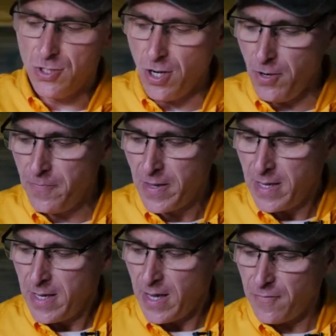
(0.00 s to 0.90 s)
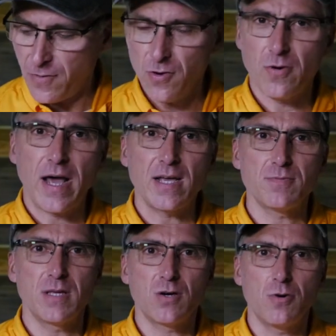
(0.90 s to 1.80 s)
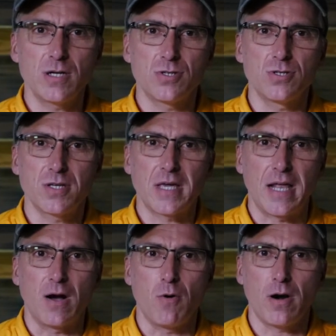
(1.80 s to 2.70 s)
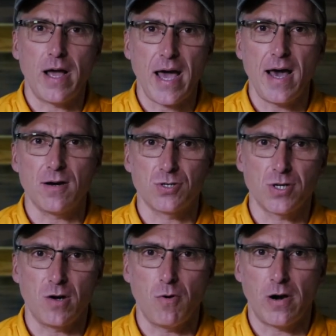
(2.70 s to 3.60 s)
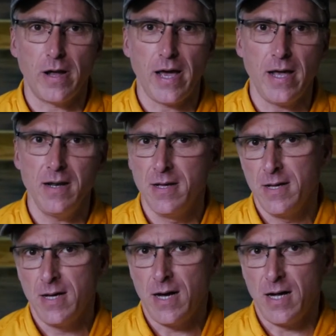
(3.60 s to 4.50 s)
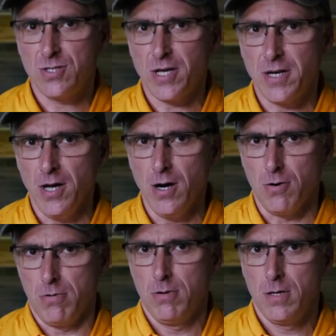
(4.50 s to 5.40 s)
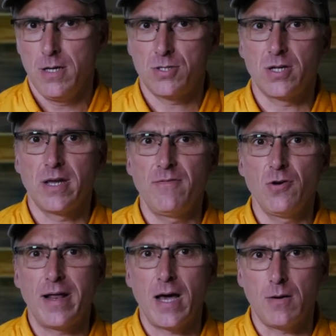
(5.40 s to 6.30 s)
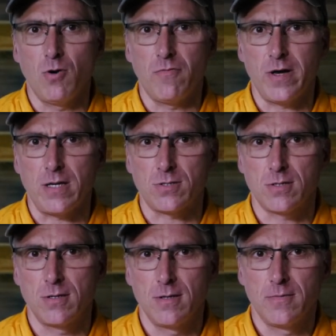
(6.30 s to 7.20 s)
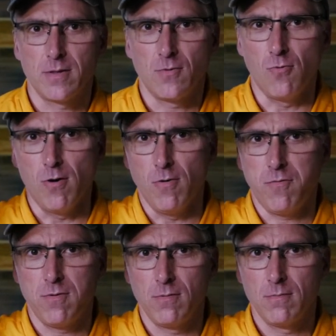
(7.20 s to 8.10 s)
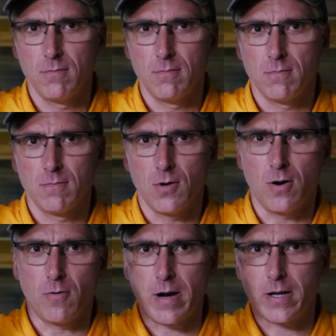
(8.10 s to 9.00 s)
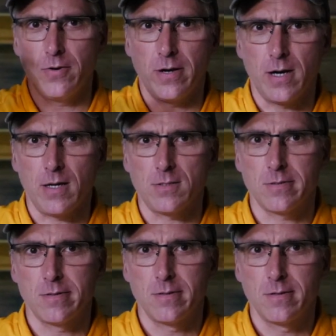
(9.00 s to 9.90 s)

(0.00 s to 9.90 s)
So if you would ask me the question, can I wear a hat or should I wear a hat? I'd say no. It's going to give you an animal face, wolf or raccoon eyes.